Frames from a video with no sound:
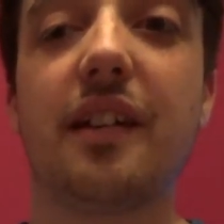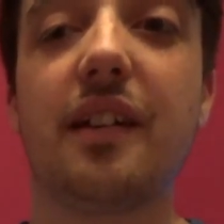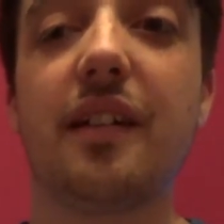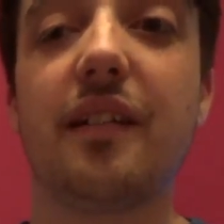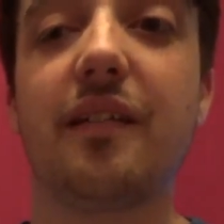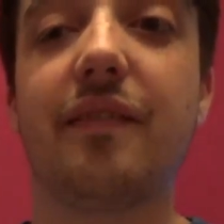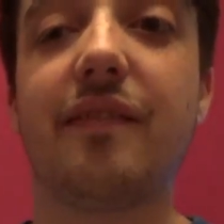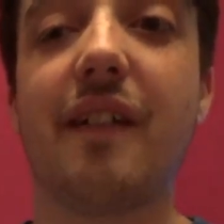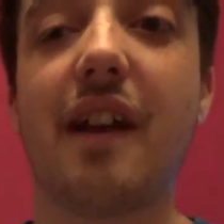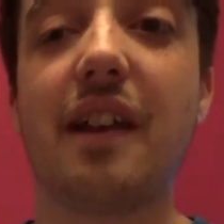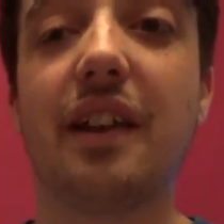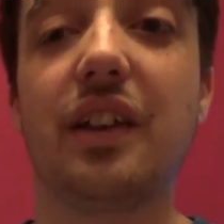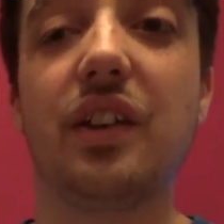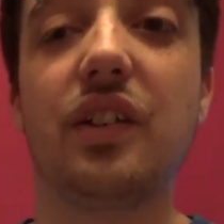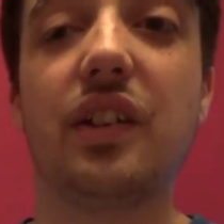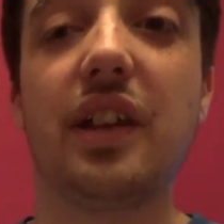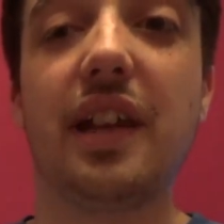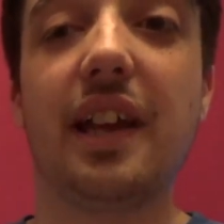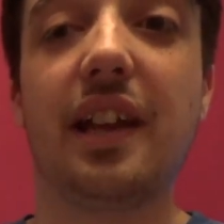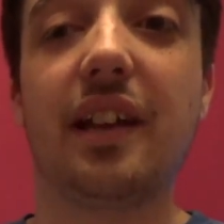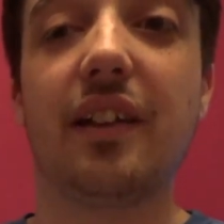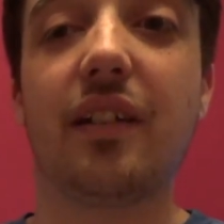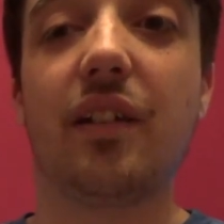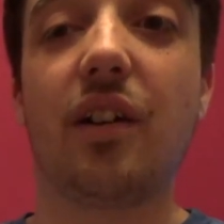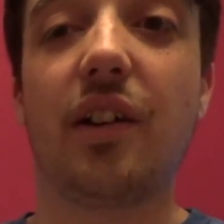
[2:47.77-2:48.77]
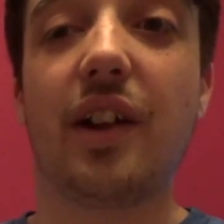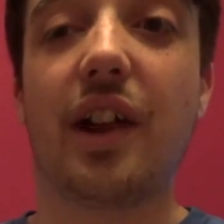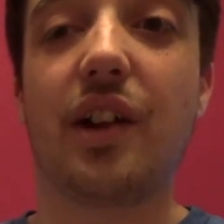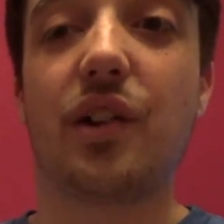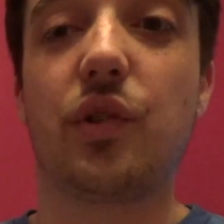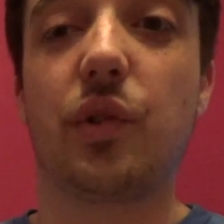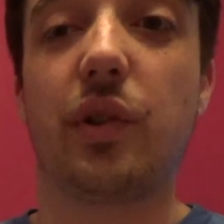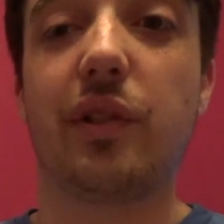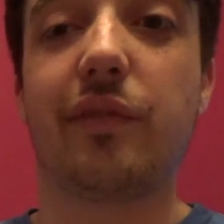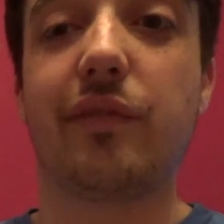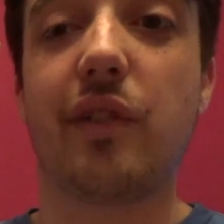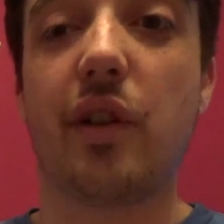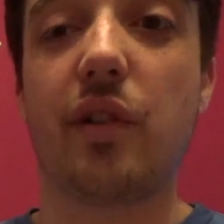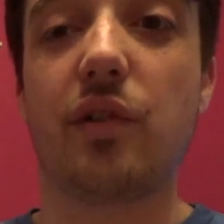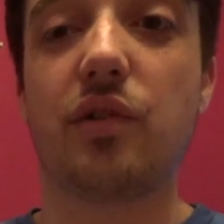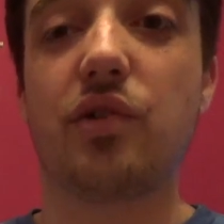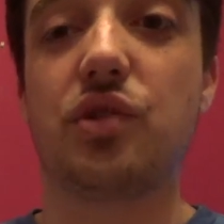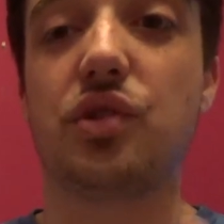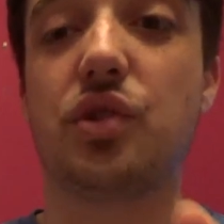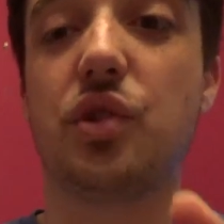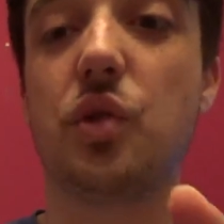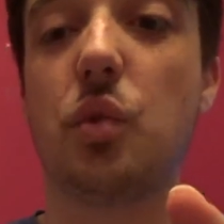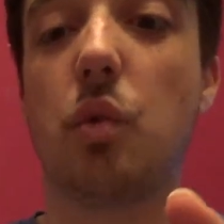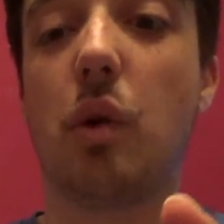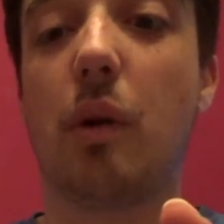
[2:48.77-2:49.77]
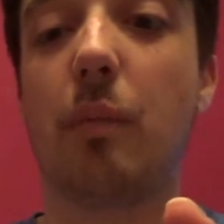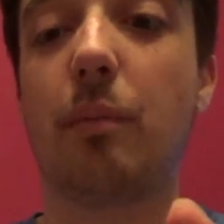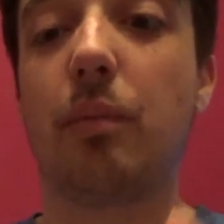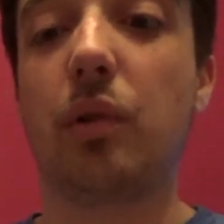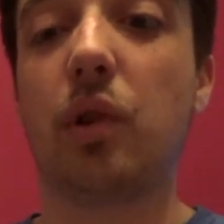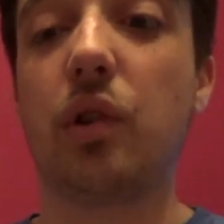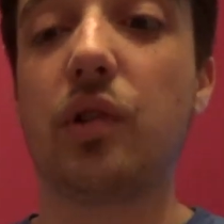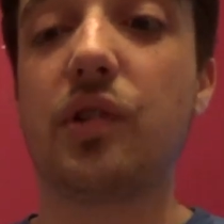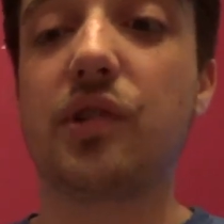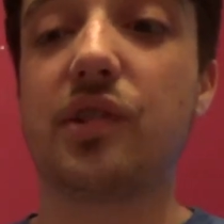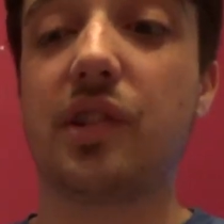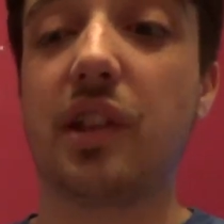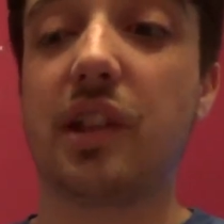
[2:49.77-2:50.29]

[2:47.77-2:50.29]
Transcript: fairly unique on Android phones to OnePlus.